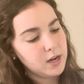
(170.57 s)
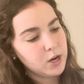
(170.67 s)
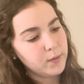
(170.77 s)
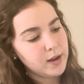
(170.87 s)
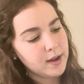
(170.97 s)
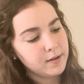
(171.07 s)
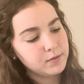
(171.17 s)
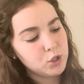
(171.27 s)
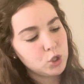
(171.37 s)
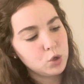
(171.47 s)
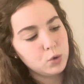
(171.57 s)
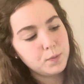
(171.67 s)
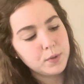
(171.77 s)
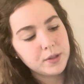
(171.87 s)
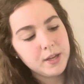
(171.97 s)
we have
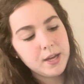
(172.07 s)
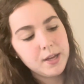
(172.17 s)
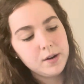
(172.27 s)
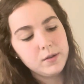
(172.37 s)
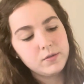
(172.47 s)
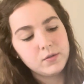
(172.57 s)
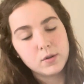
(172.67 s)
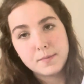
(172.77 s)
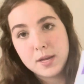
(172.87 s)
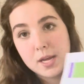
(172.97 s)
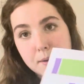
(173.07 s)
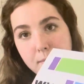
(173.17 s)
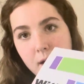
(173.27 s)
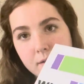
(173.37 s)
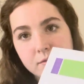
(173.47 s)
to plead for me
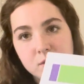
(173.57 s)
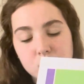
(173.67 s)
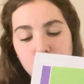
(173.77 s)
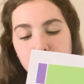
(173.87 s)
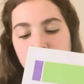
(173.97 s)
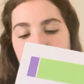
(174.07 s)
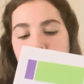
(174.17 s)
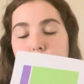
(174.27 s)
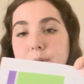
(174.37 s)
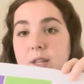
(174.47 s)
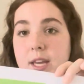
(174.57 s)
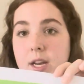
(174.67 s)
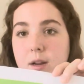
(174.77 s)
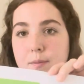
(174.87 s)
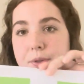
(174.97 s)
above. So to
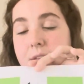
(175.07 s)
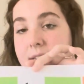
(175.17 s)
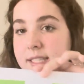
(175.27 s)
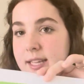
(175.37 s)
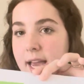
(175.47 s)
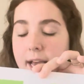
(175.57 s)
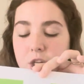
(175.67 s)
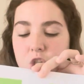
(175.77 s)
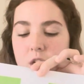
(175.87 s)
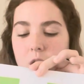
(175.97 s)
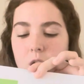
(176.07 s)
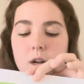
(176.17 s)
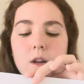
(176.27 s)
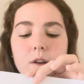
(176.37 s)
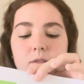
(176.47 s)
plead is the action.
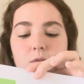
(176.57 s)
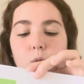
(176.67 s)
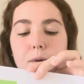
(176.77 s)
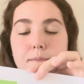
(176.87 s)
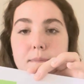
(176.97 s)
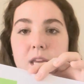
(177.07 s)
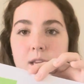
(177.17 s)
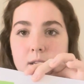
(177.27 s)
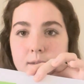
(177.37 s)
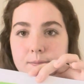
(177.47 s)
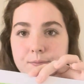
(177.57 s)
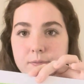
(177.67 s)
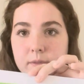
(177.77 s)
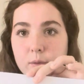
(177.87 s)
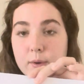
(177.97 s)
For me,
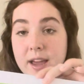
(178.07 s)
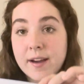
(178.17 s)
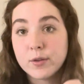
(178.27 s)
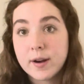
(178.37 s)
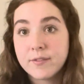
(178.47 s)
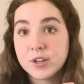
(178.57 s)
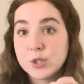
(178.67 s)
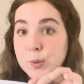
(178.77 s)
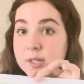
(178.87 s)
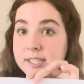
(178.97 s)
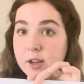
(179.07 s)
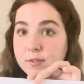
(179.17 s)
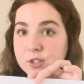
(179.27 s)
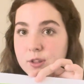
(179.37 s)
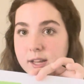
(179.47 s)
we have a reference to
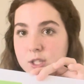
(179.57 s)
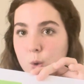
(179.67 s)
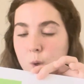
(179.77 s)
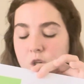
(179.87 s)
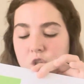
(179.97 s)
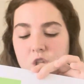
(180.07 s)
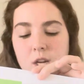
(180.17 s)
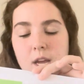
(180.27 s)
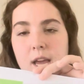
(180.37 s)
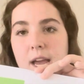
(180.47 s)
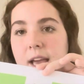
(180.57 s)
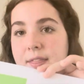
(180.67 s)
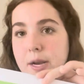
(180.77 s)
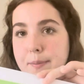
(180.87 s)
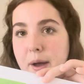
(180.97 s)
ourselves, so that's orange,
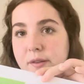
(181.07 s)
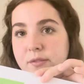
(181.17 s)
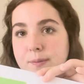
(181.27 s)
and then above.